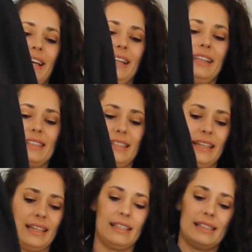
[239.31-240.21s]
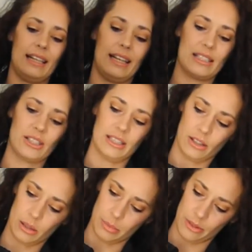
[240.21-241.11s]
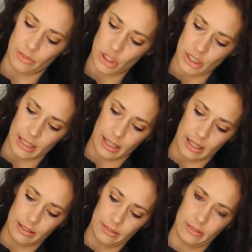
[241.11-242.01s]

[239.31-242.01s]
Okay, these leggings are nice because they've got a bit of a sheer